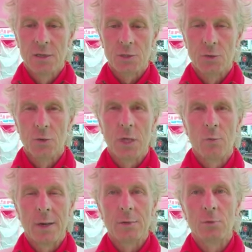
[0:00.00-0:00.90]
So they
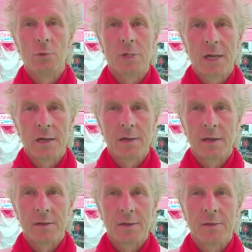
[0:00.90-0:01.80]
went to hotel
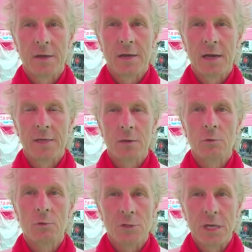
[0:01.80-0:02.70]
and they had a
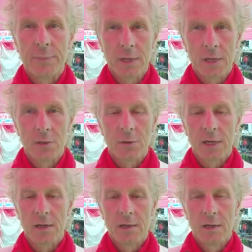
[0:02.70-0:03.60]
good sleeping in
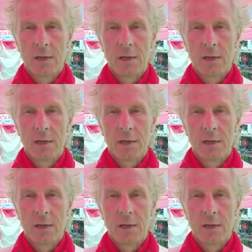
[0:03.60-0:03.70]
hotel.